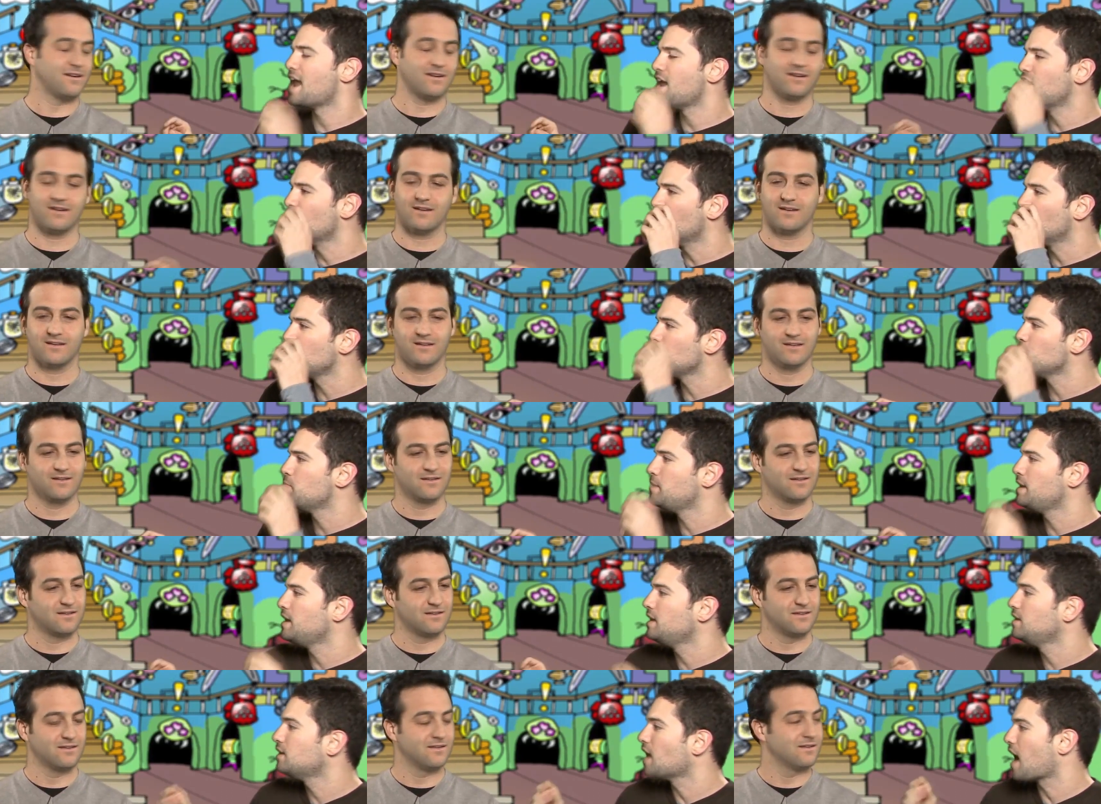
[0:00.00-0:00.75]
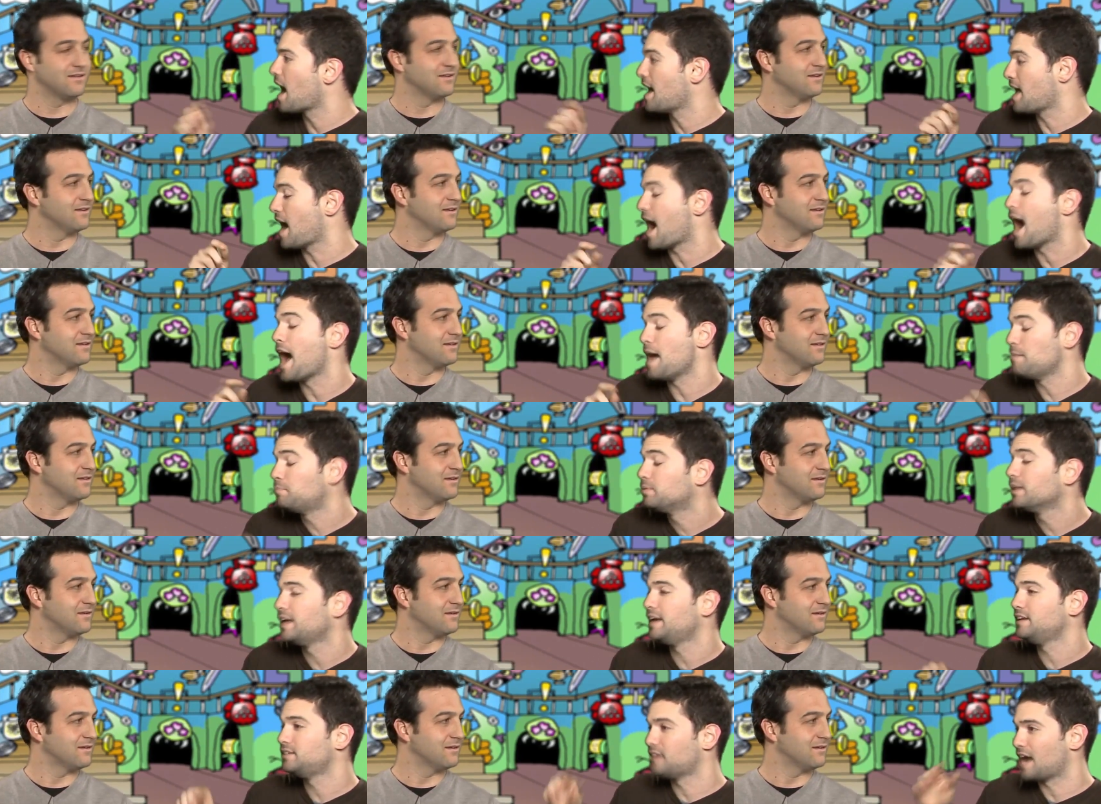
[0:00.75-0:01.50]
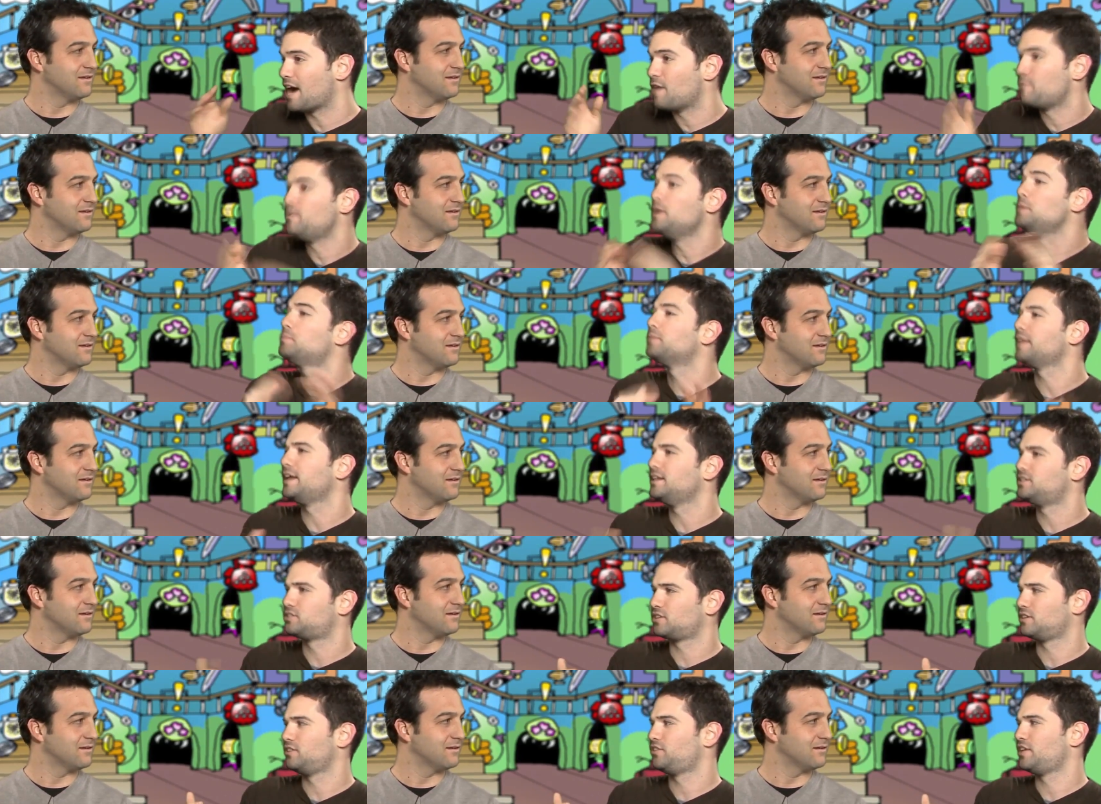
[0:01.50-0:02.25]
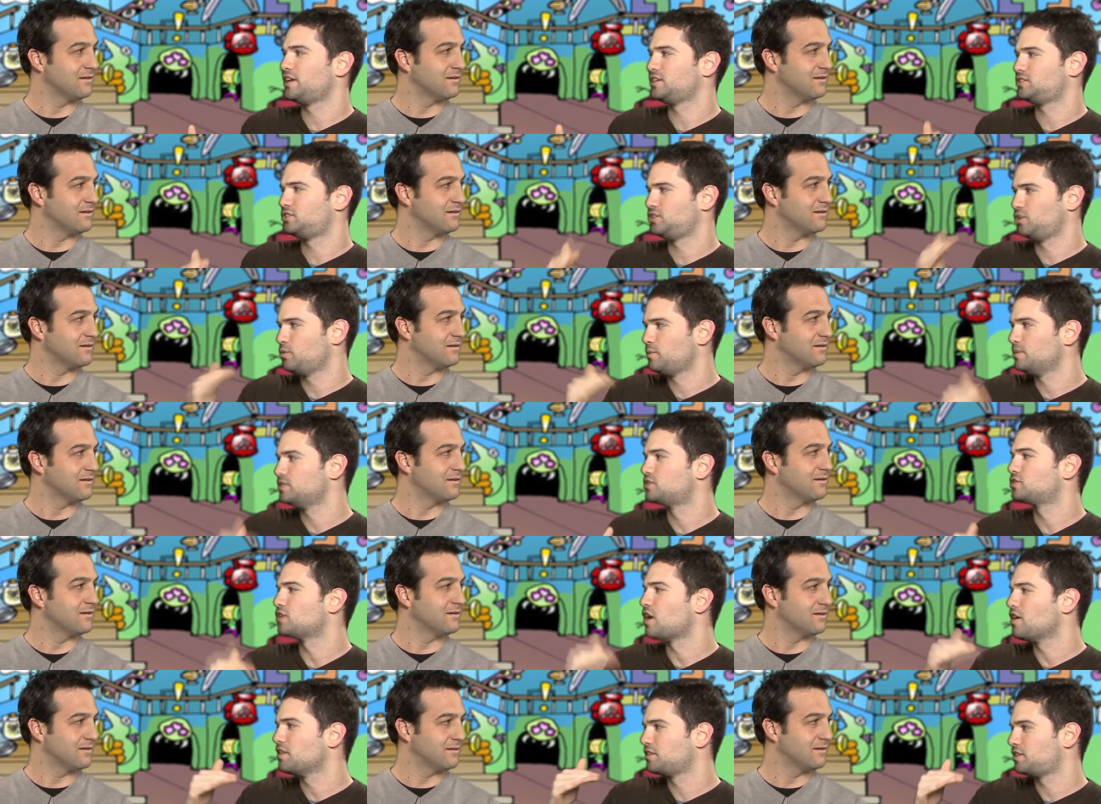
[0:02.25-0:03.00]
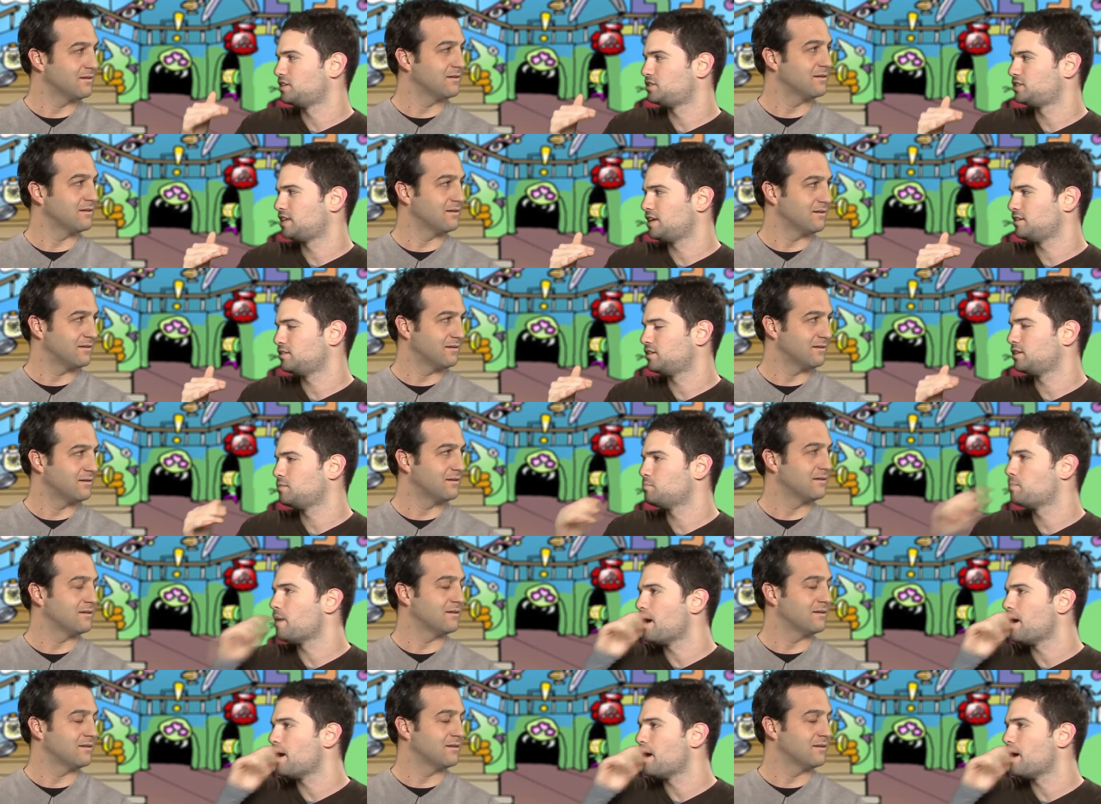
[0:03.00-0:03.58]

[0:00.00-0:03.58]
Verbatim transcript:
Speaker 1: and I know what you mean. I, I played I replayed certain things too and saw that the same